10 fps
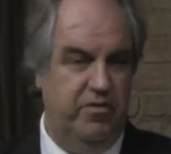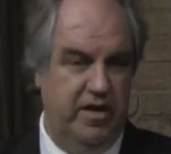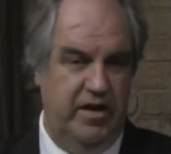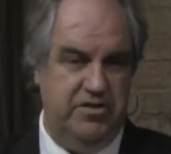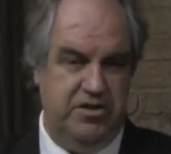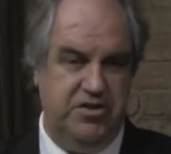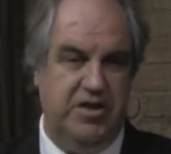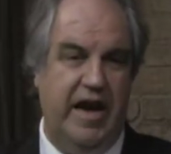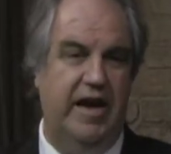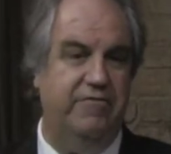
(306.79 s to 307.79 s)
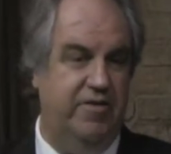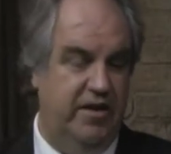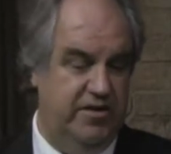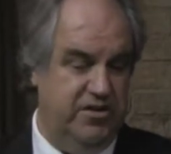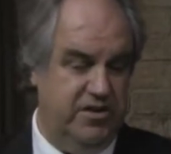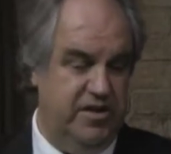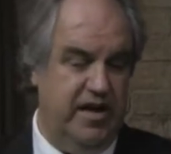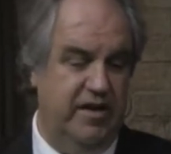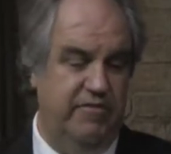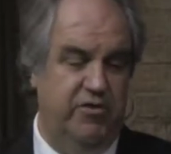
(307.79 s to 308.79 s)
then as a staff, then as
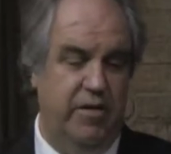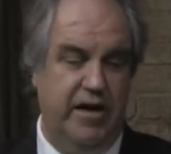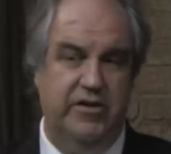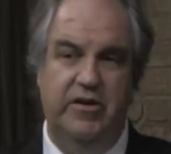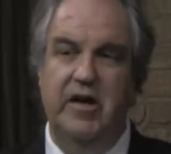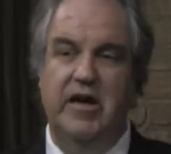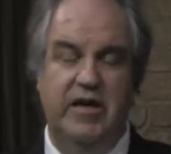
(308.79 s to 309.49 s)
executive director.